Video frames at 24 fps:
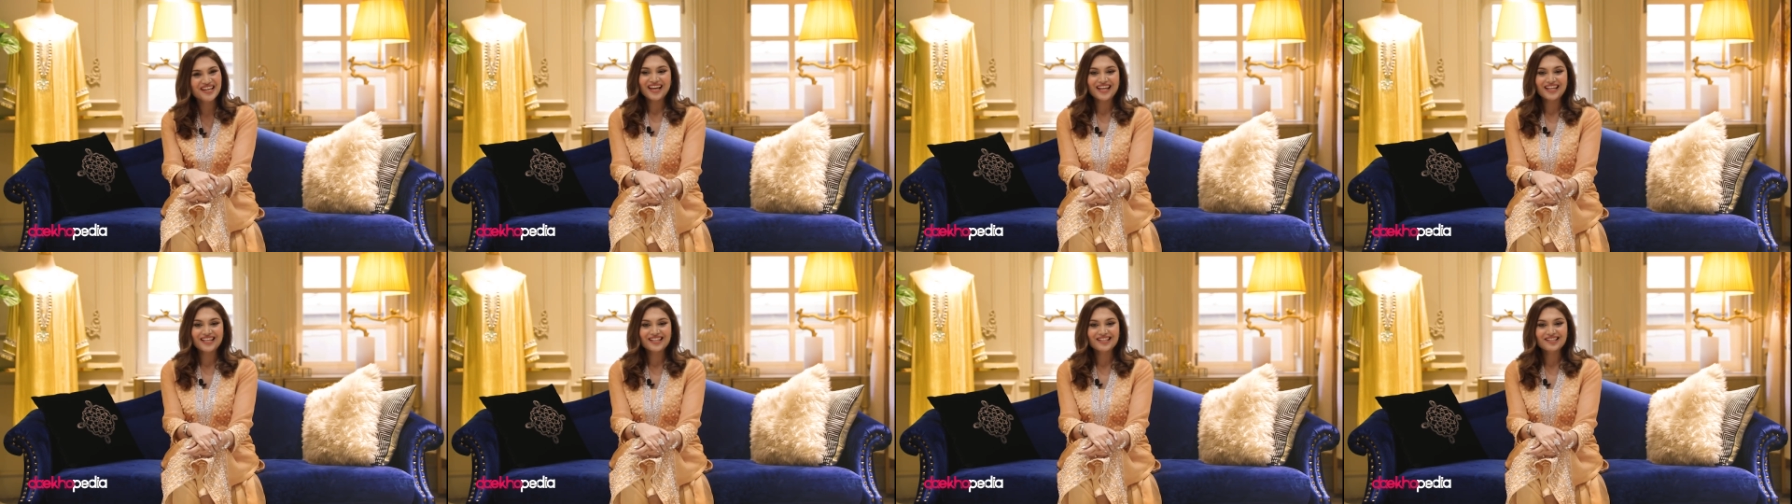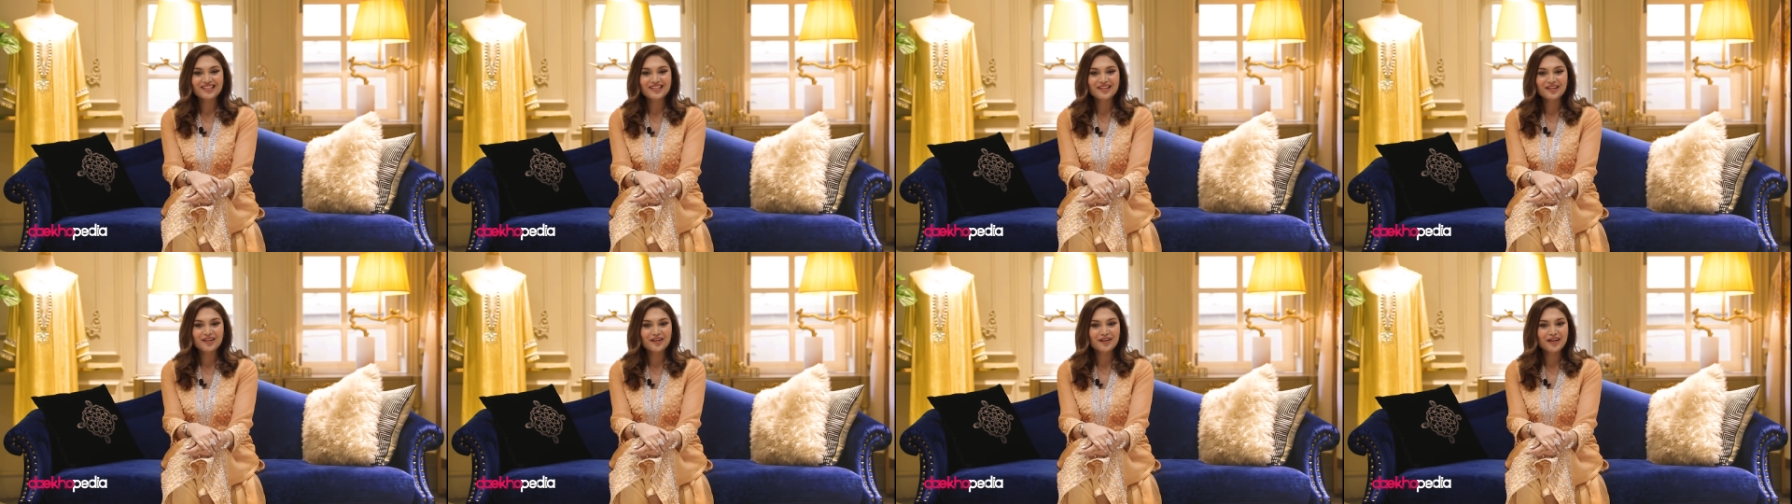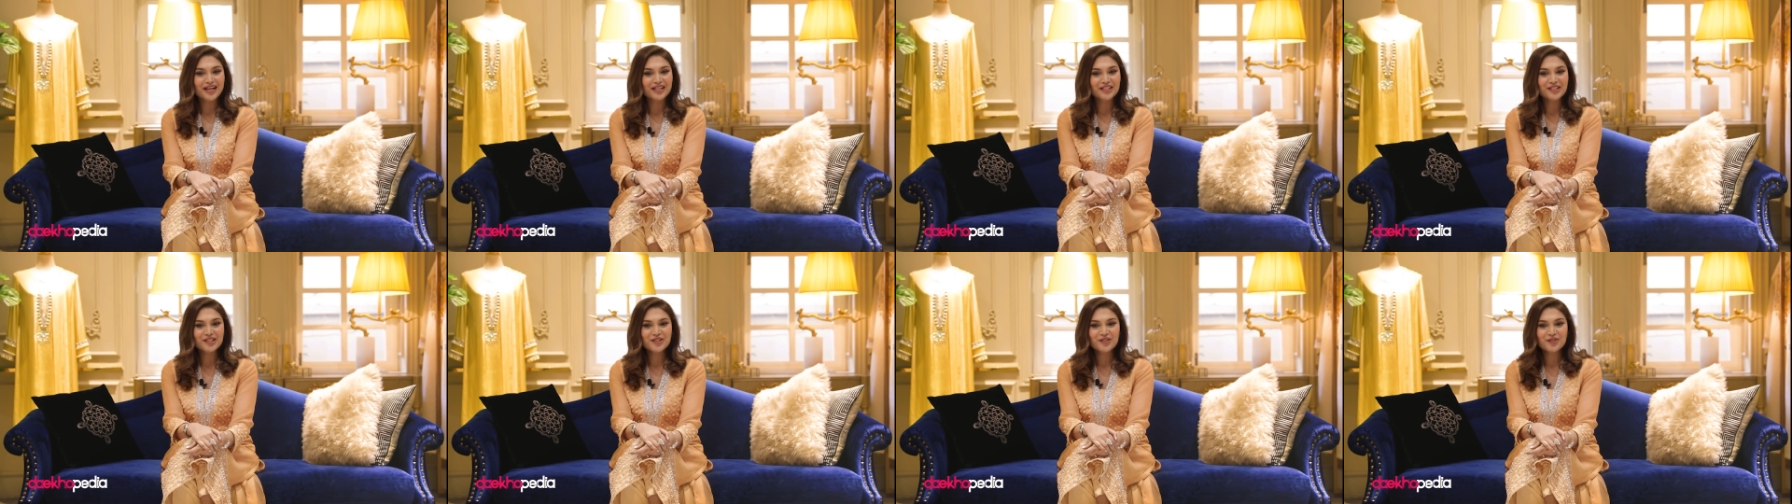And uh,
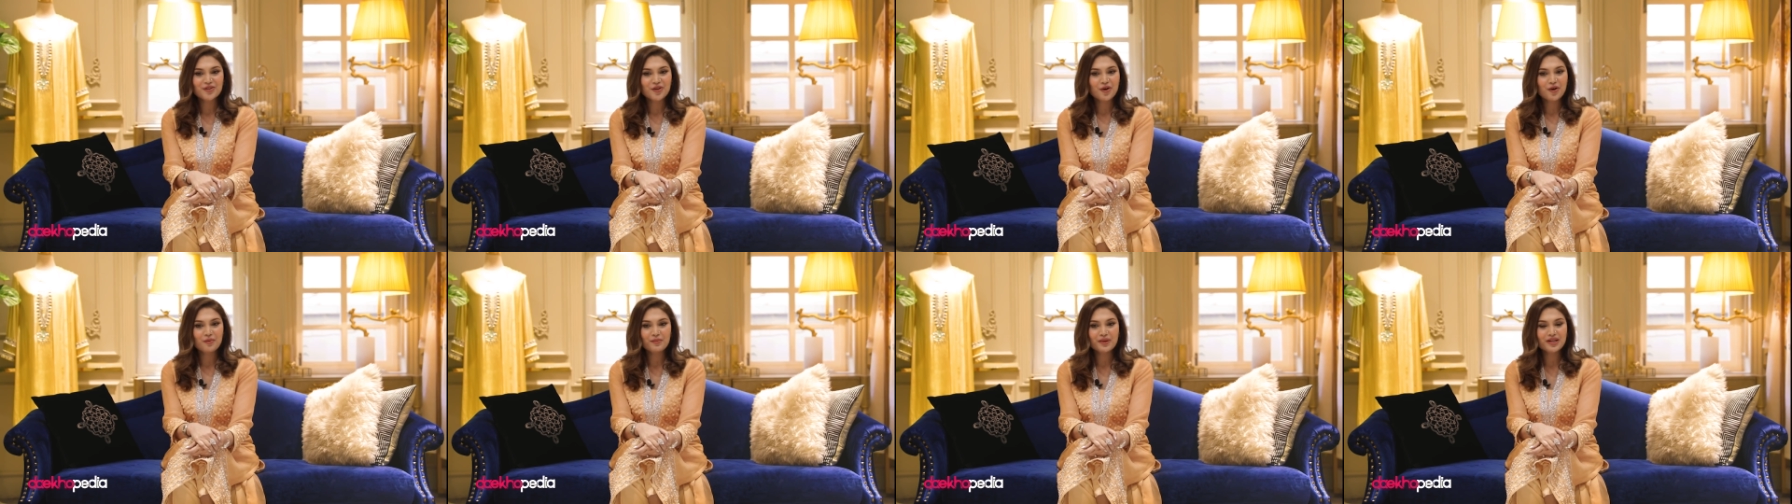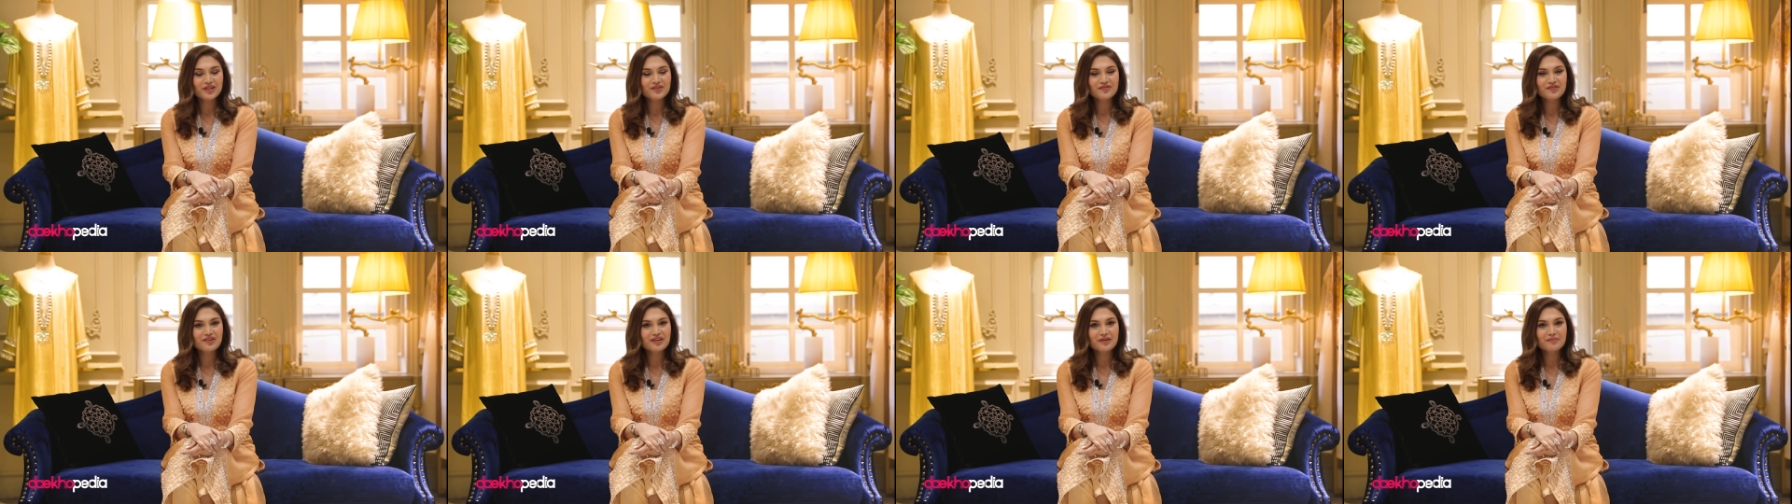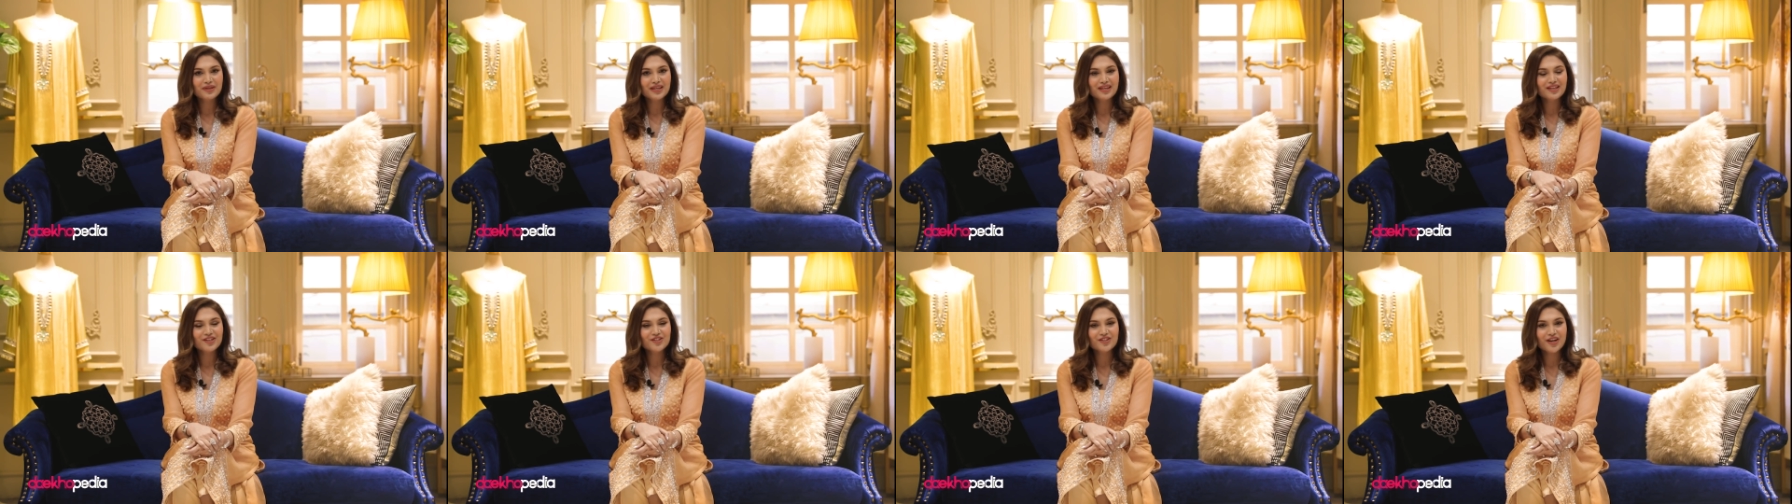I just saw my dream
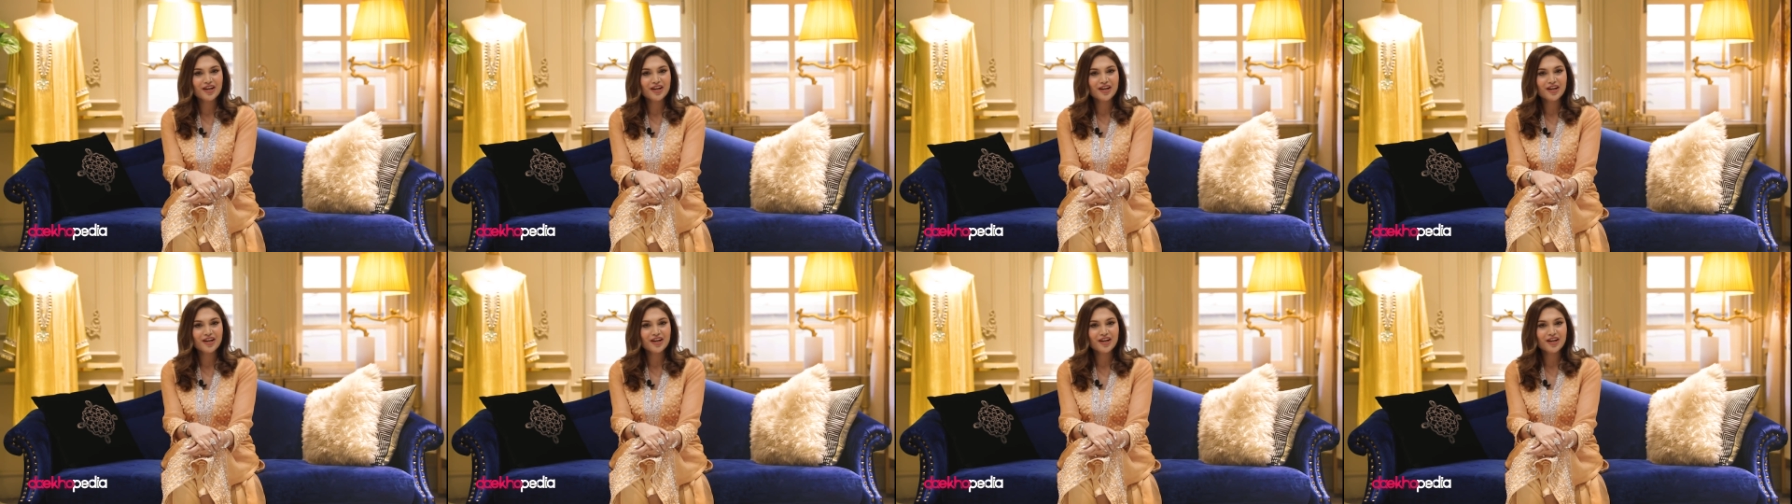getting